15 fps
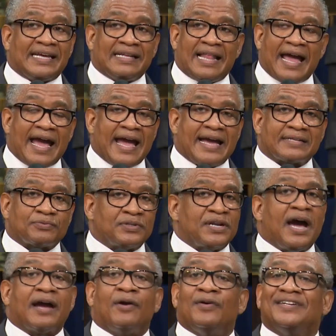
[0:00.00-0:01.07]
glass. We're
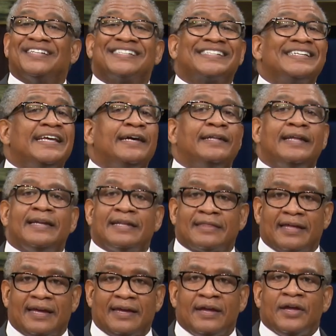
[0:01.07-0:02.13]
not going to steal
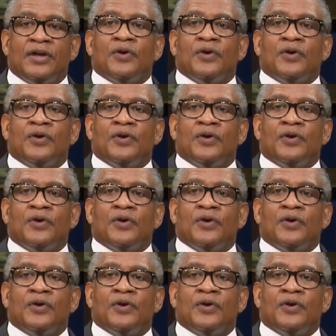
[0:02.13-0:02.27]
anything.